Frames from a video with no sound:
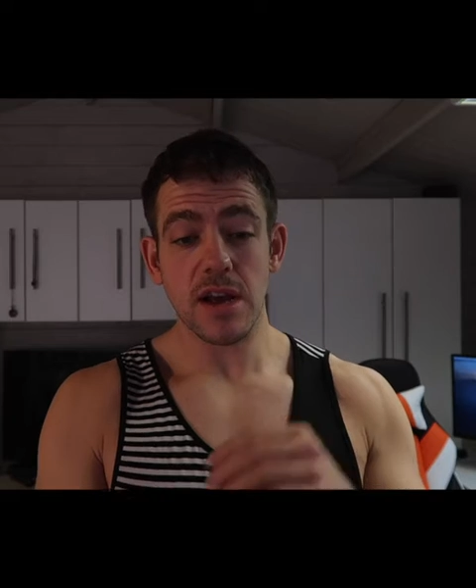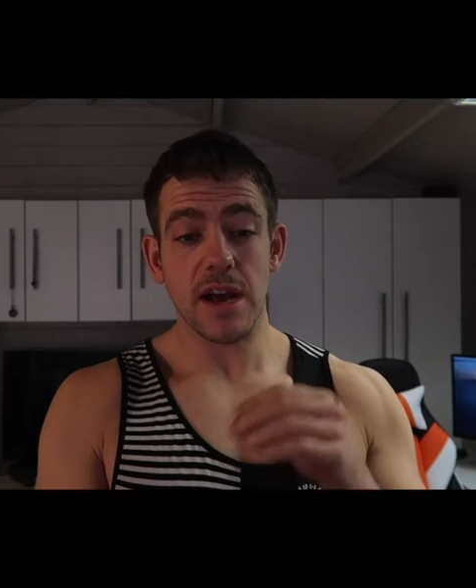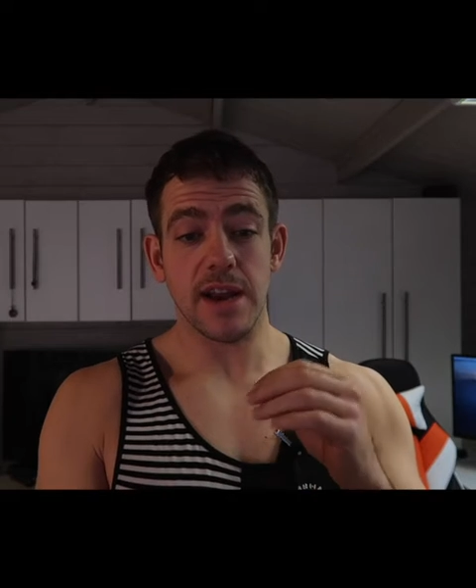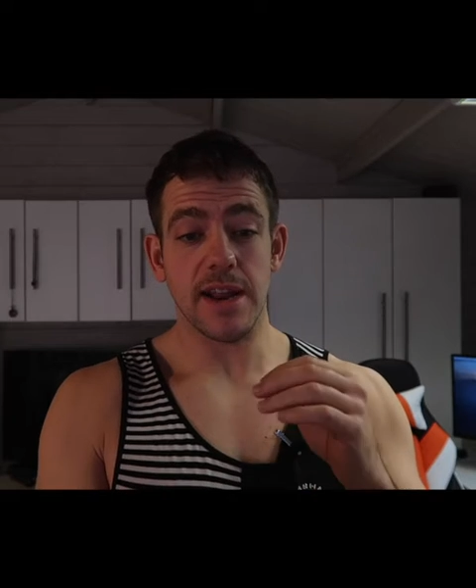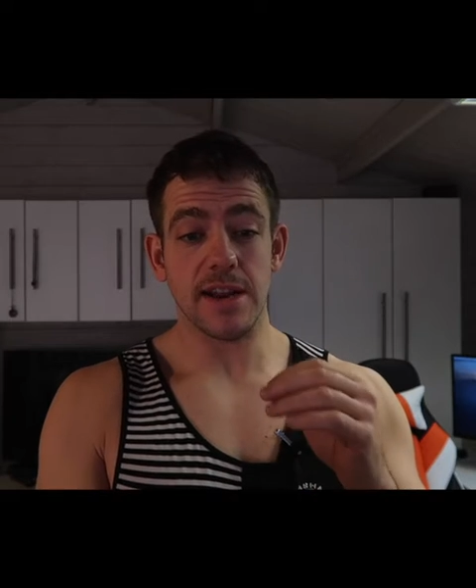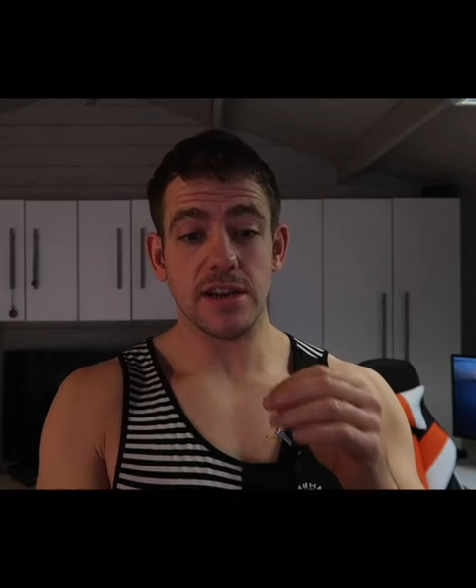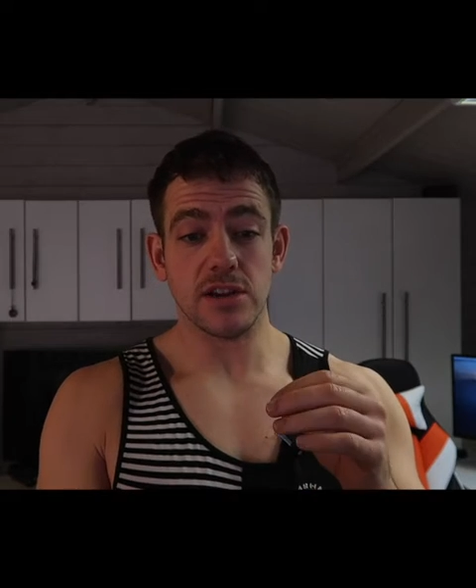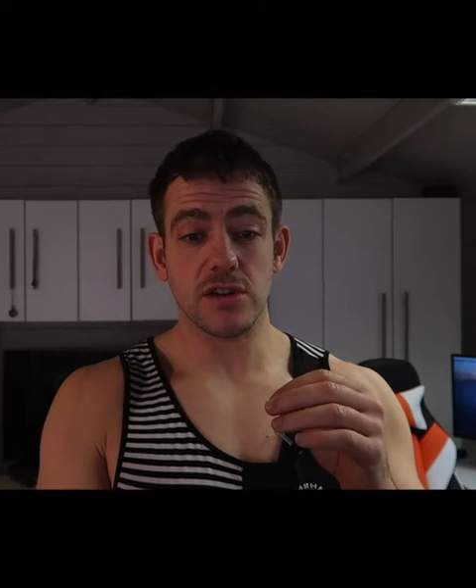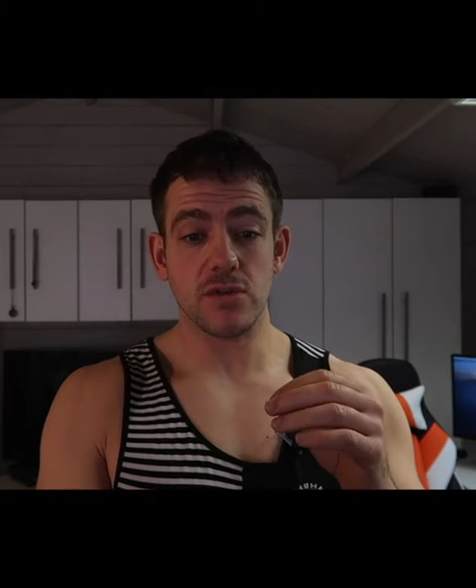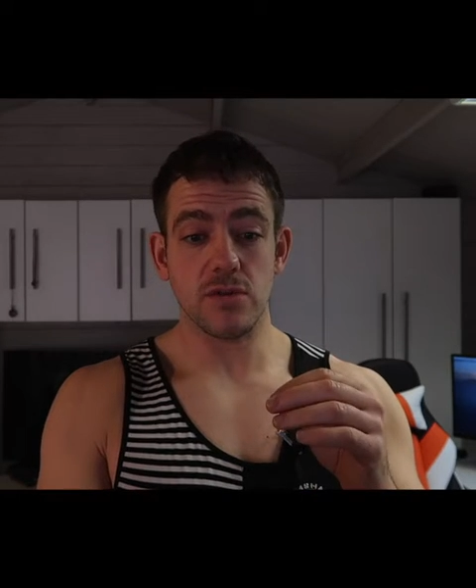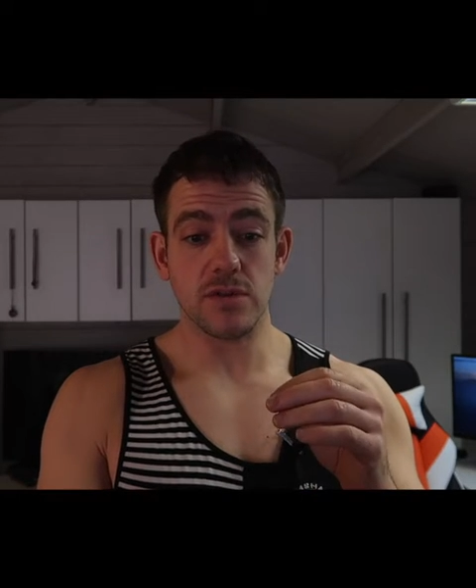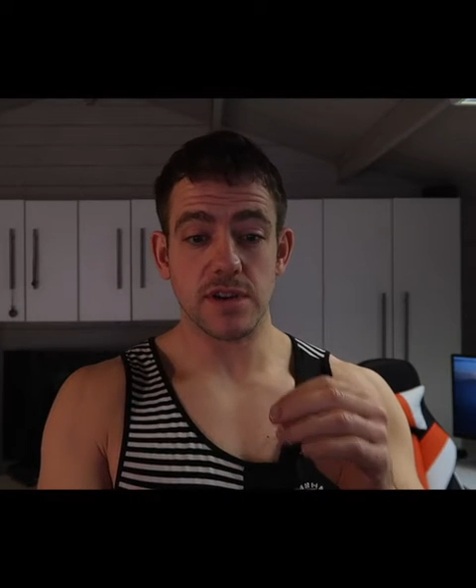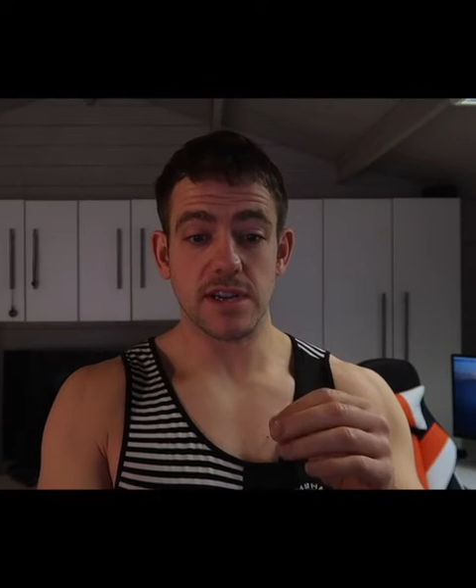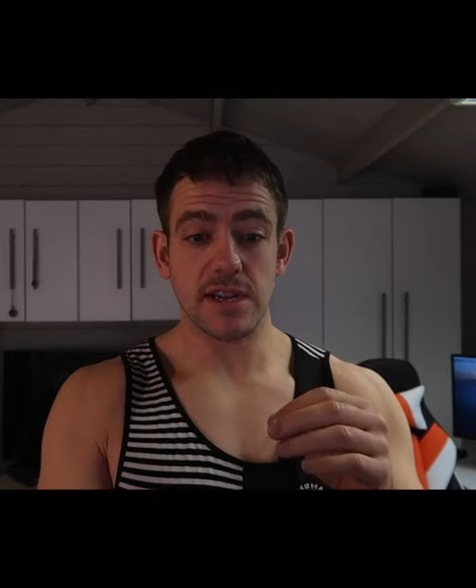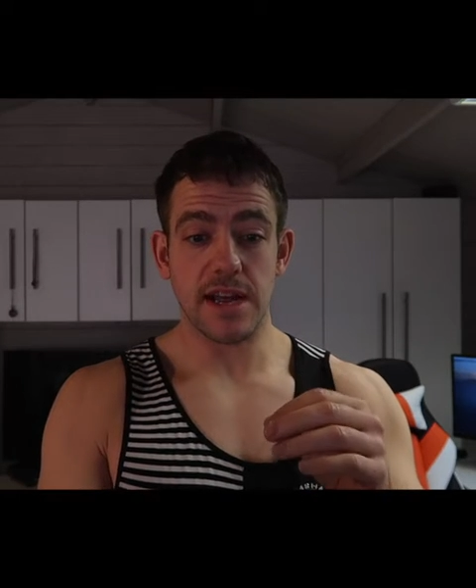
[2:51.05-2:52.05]
I need you to
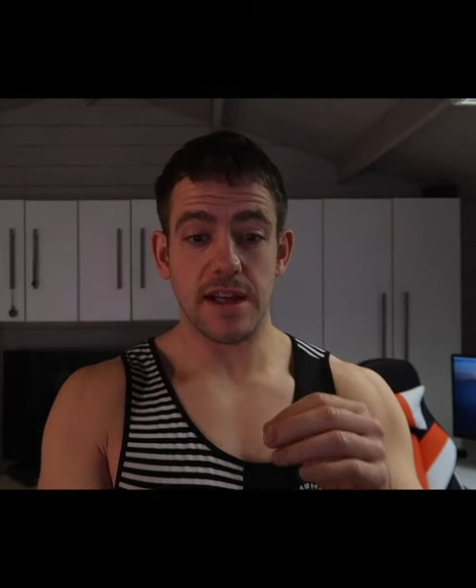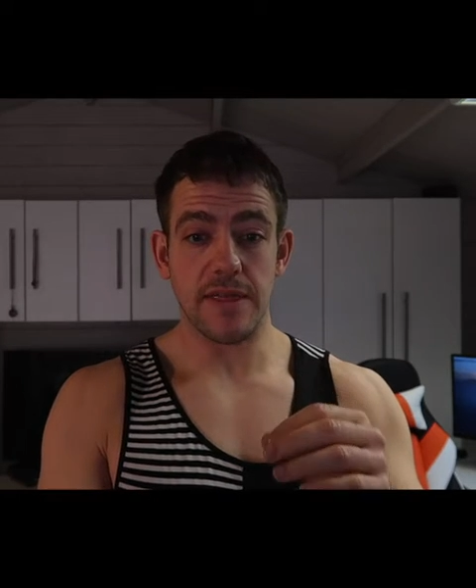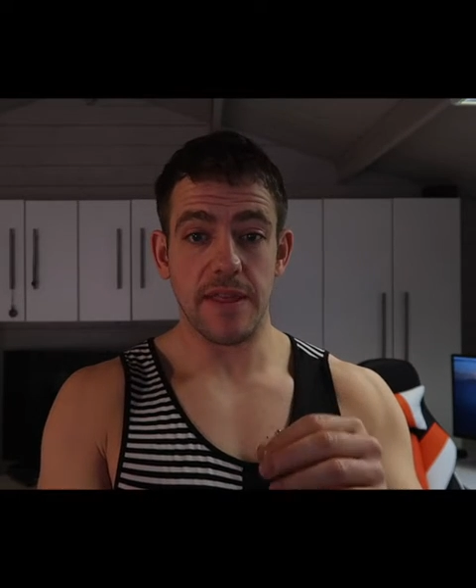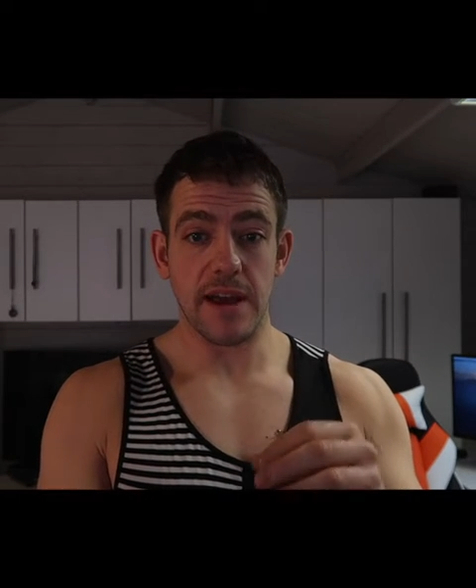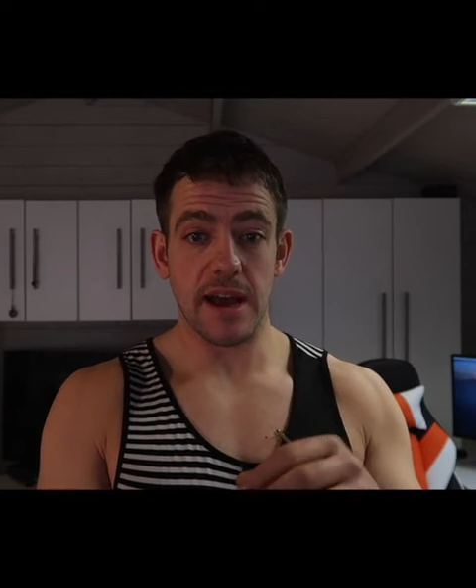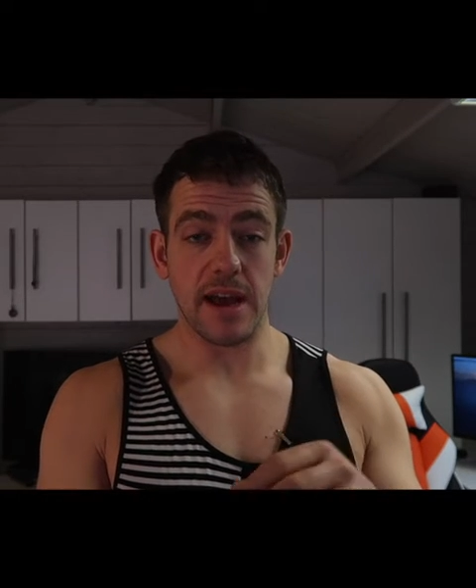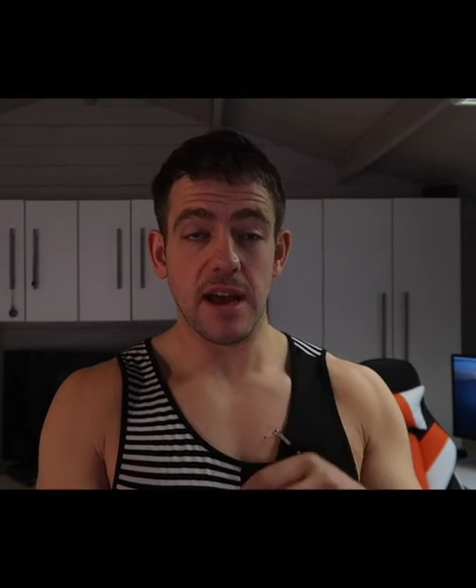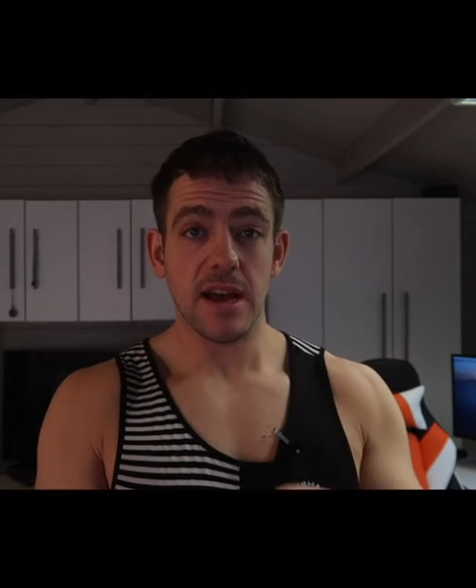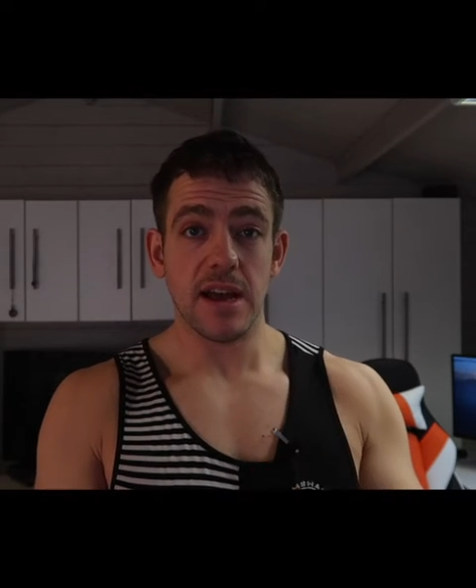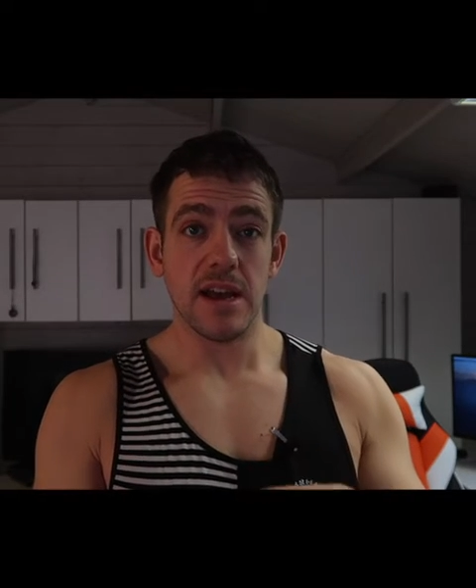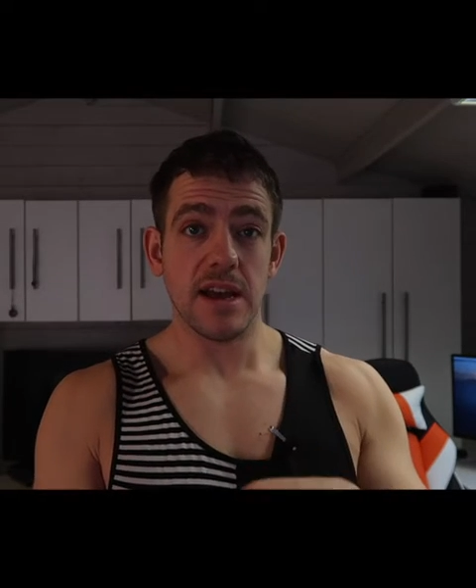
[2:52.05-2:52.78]
understand that